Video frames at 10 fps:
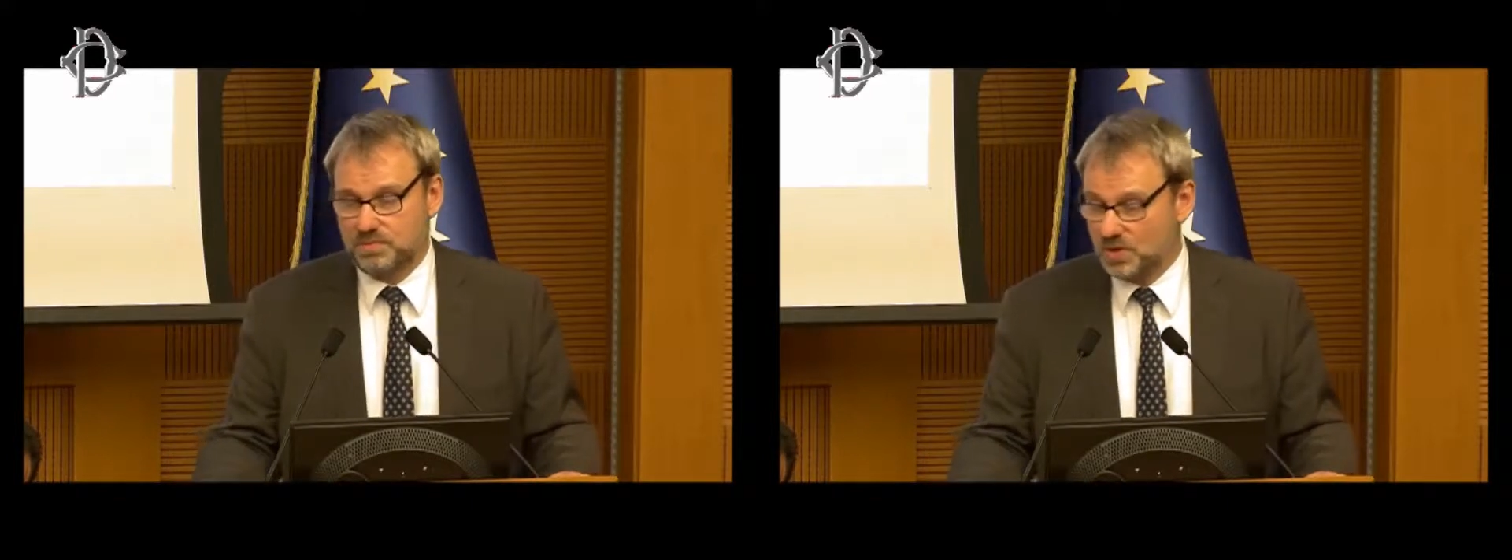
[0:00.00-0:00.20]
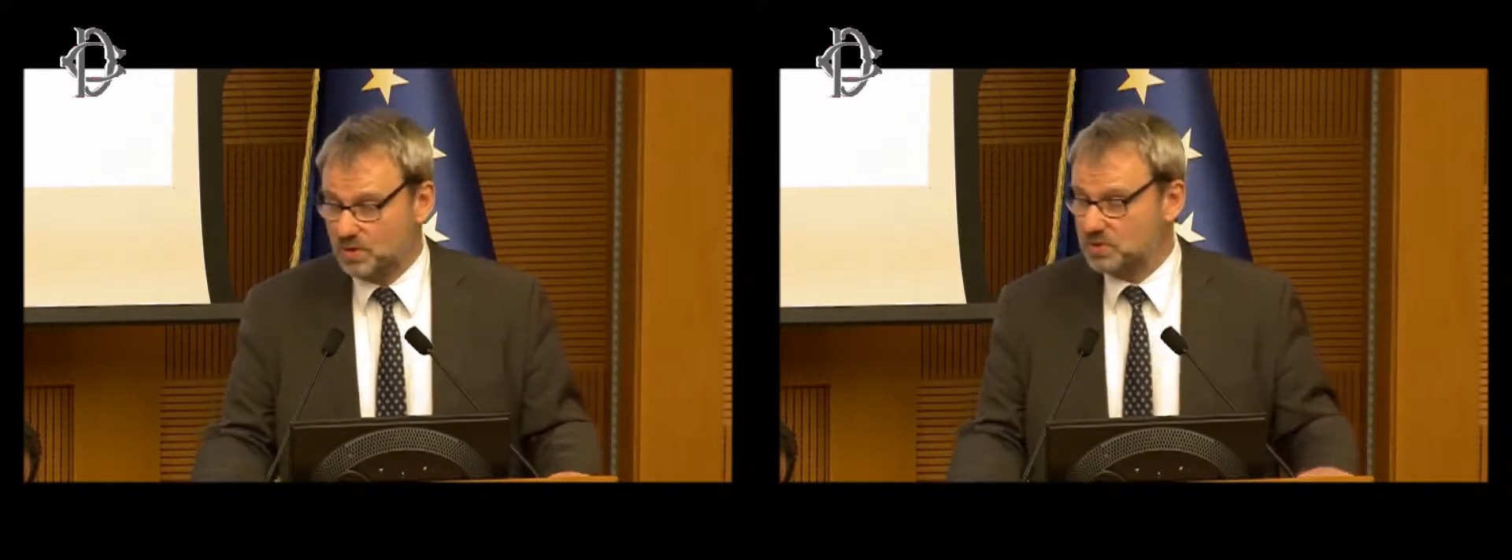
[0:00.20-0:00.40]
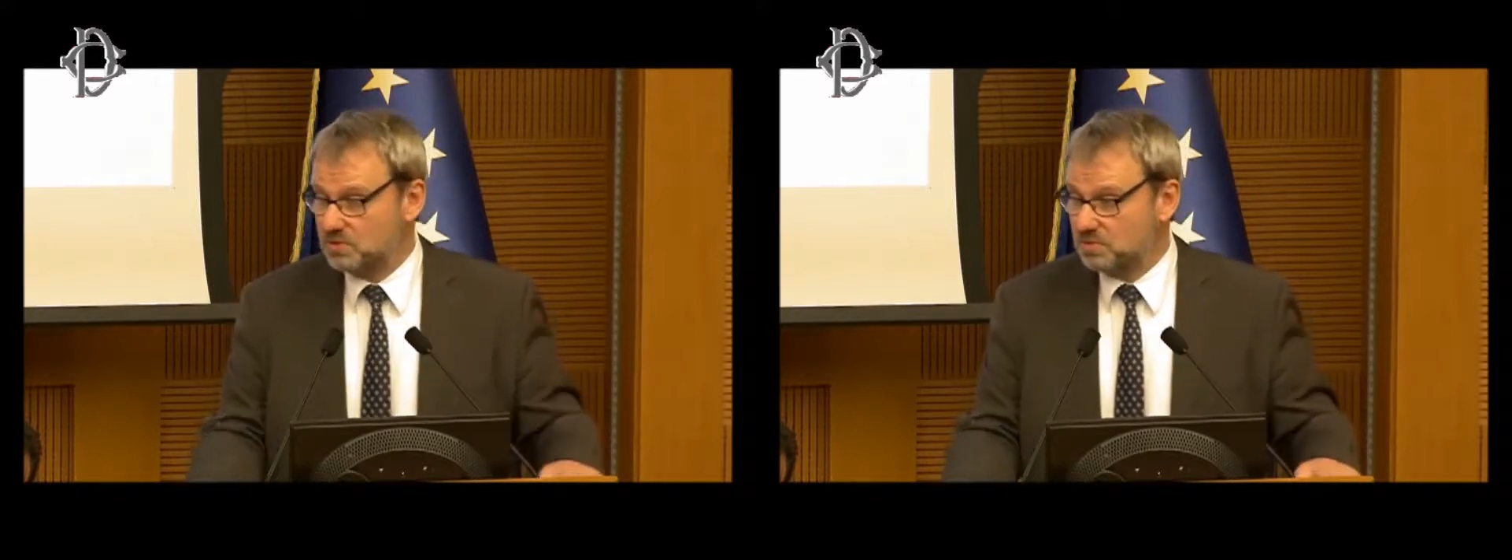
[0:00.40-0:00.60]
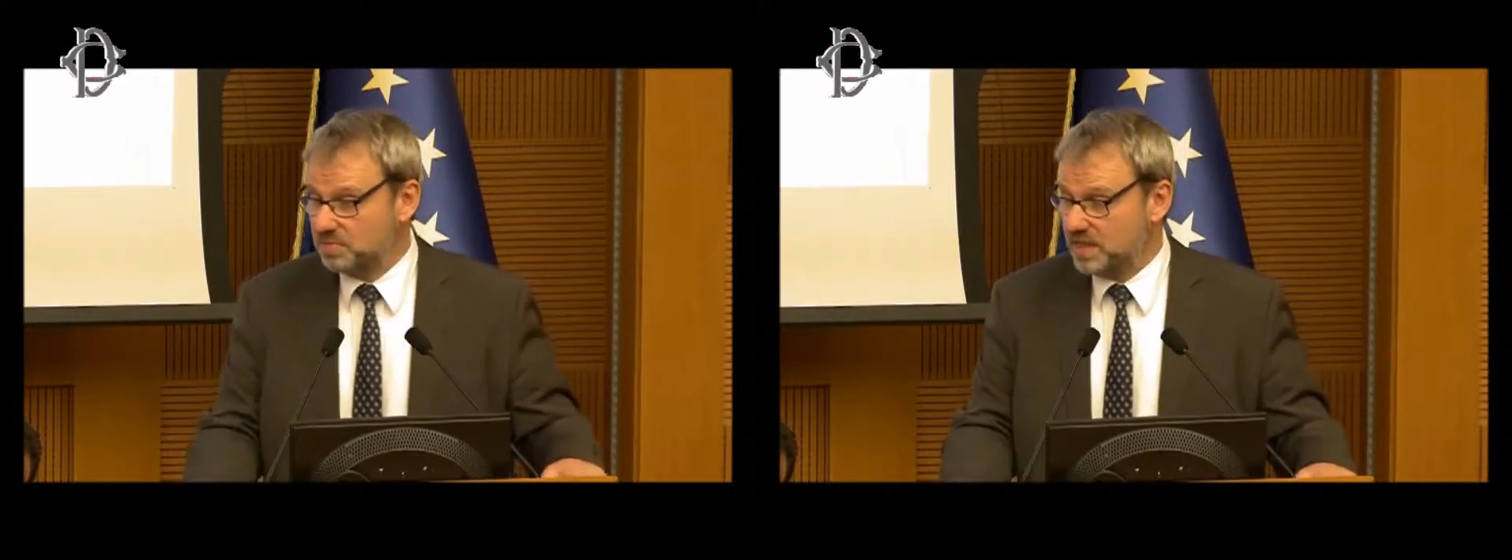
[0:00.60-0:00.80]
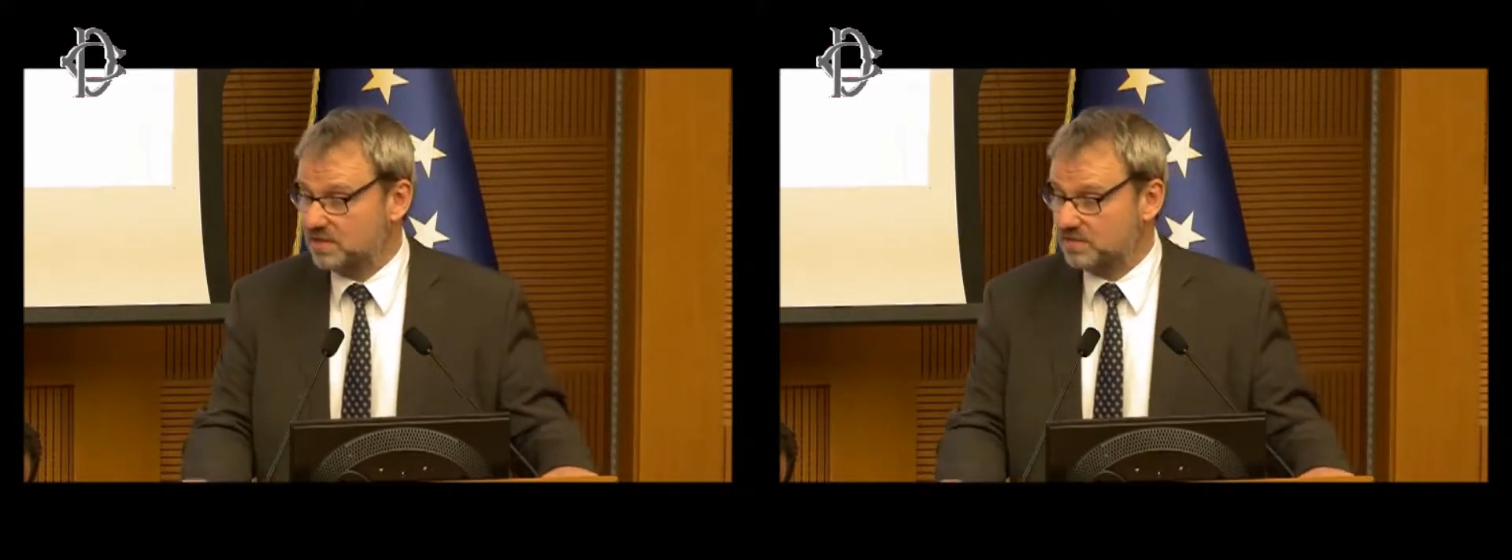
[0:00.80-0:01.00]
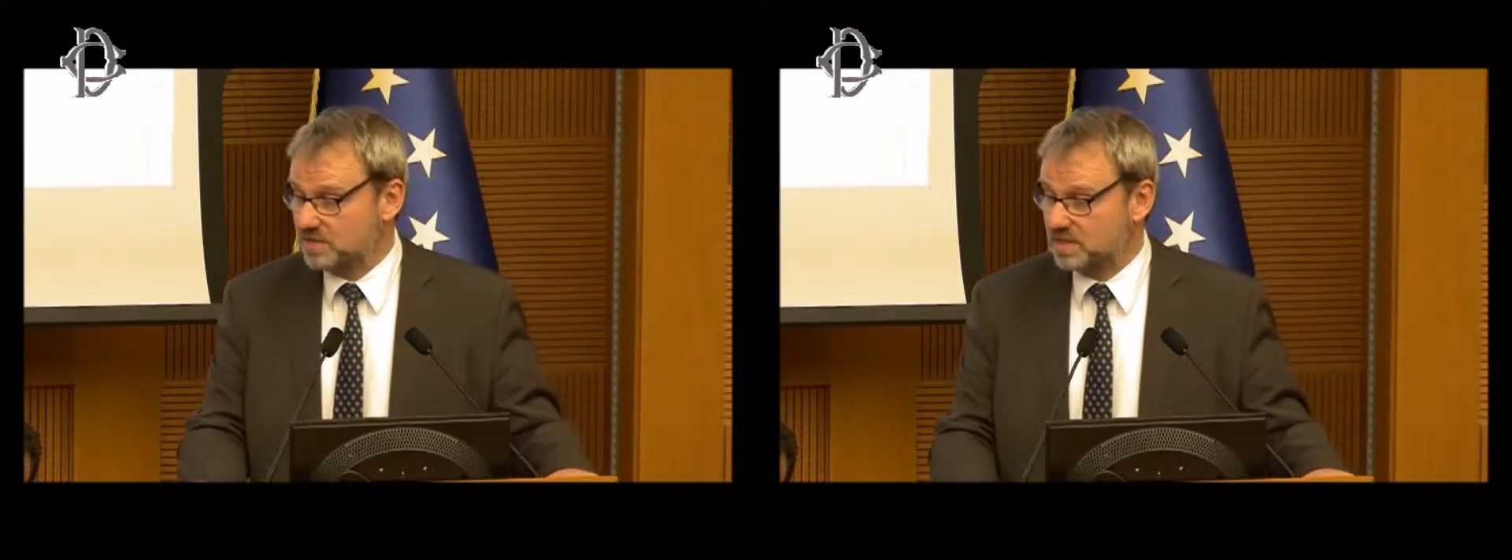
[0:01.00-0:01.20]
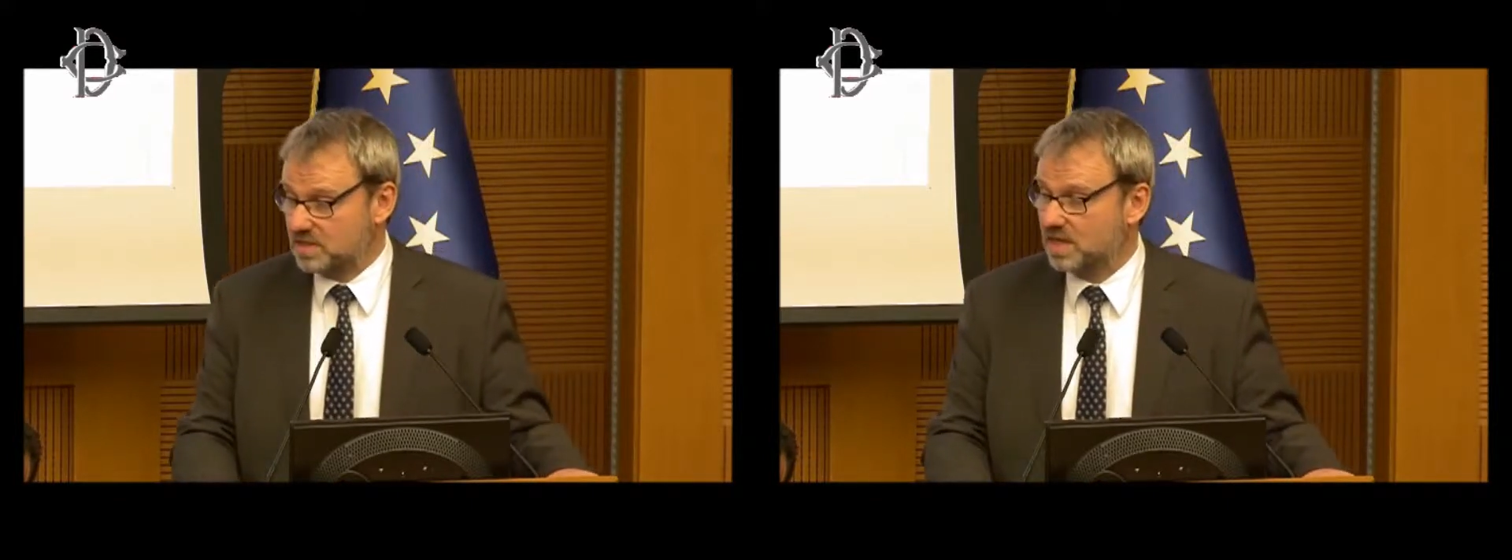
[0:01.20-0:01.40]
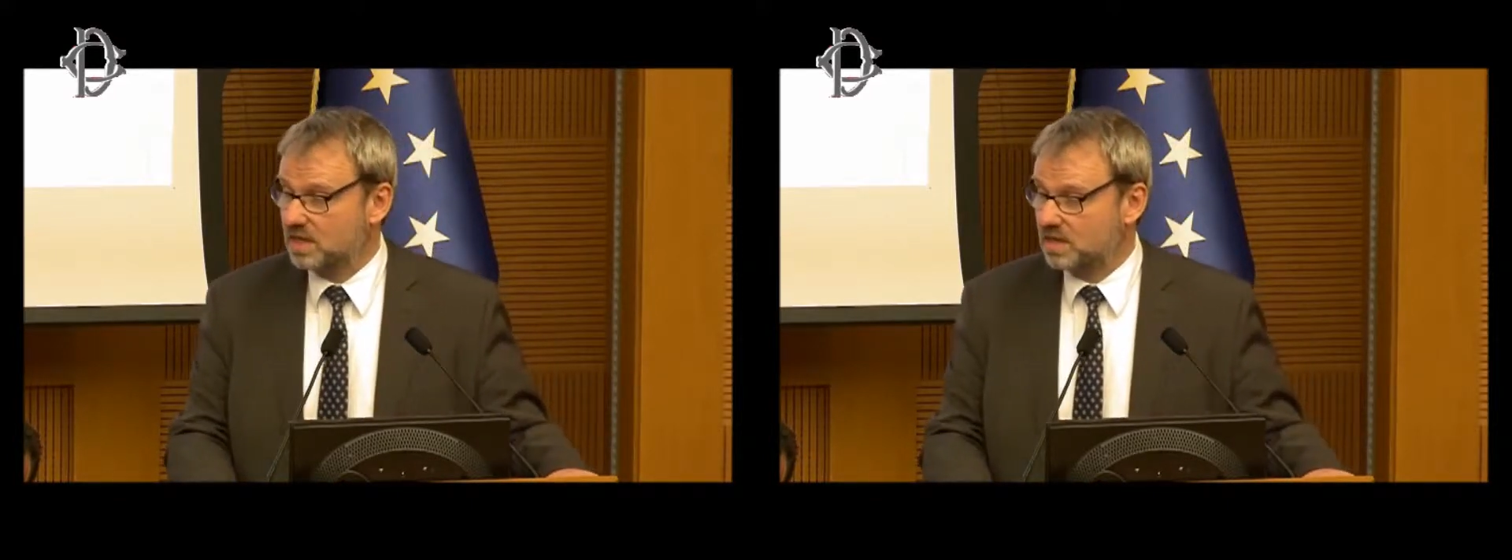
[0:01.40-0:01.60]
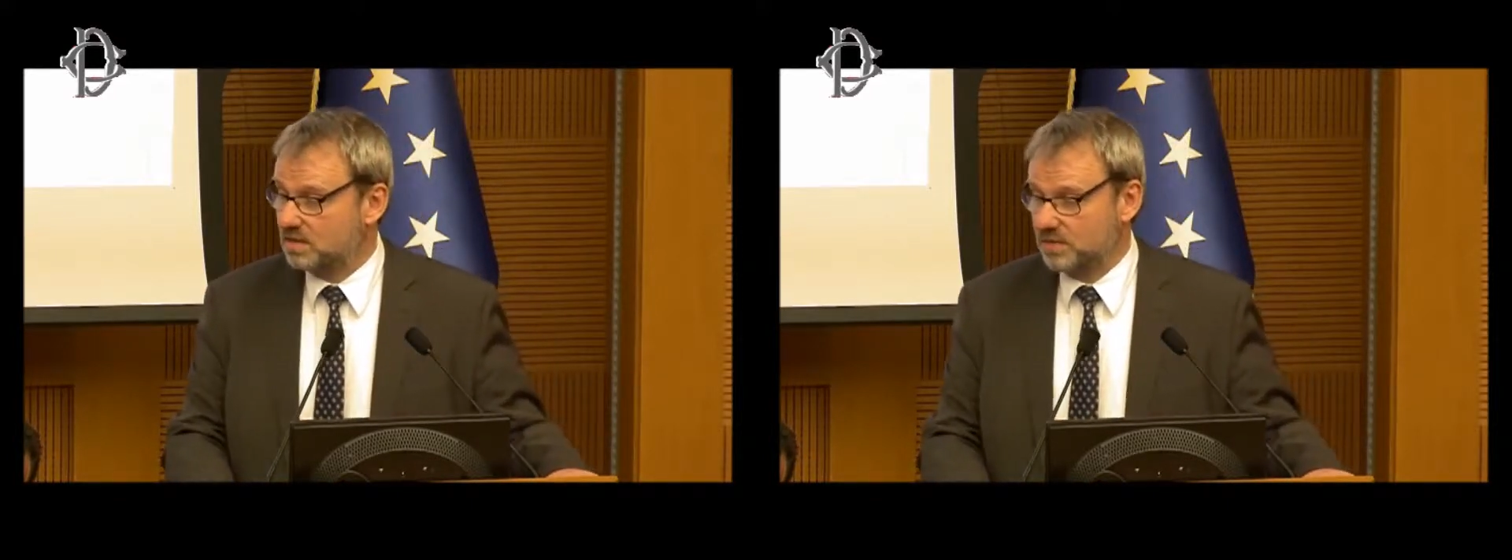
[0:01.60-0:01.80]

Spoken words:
close to the peak of the cycle.